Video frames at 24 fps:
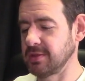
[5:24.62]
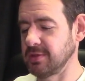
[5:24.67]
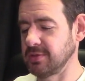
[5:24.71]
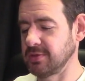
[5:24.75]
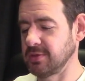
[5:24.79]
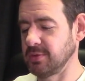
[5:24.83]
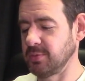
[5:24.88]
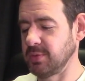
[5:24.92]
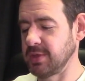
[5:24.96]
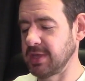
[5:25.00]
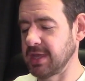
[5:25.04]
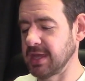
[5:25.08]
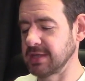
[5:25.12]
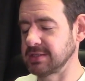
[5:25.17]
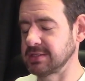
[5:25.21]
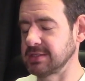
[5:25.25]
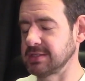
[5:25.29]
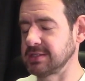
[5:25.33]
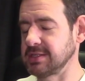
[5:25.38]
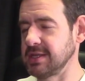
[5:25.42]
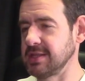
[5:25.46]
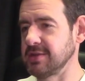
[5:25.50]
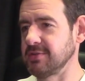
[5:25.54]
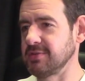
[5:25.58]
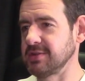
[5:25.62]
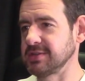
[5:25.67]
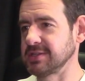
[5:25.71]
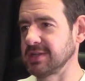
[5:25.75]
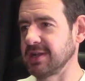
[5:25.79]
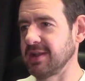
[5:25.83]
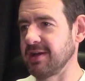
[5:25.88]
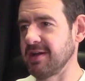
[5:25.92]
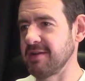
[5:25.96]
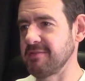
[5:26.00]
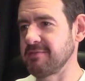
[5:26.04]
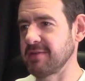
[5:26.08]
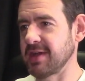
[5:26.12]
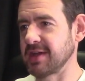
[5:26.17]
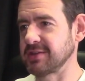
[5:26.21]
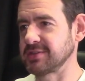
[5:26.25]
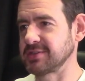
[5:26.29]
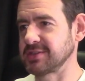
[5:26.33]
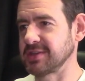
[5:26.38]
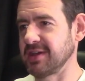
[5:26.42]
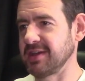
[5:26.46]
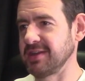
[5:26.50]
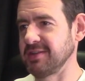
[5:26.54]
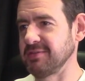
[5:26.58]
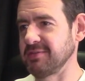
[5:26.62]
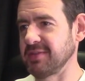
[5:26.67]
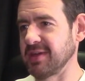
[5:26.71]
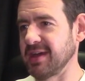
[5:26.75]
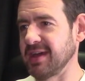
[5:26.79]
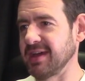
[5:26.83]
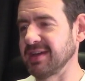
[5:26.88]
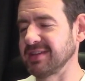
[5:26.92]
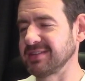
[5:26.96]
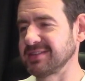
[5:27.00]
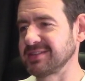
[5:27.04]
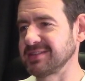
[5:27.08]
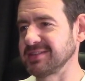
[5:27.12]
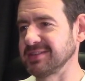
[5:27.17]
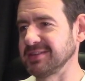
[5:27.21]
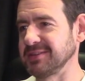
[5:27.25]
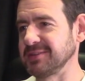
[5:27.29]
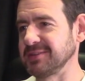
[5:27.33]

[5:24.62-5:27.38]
we get to see there is a life outside of that. So